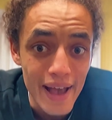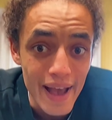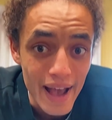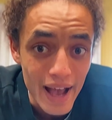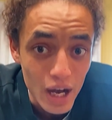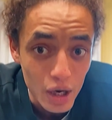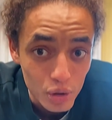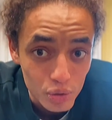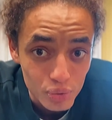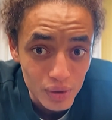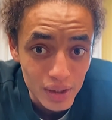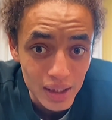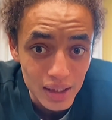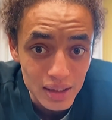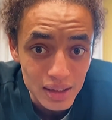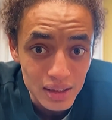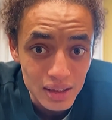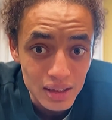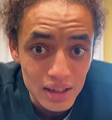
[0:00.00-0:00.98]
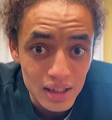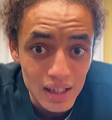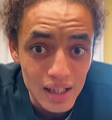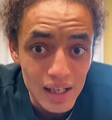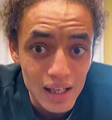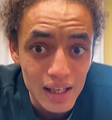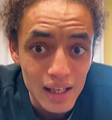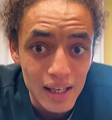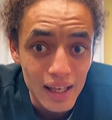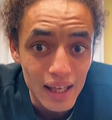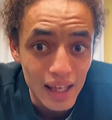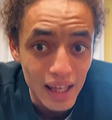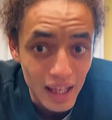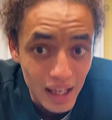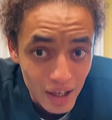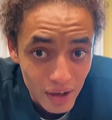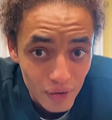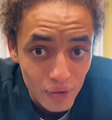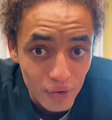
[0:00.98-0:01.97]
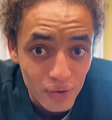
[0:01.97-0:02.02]
outreach,
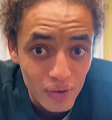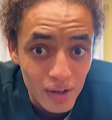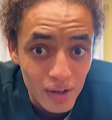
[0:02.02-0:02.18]
if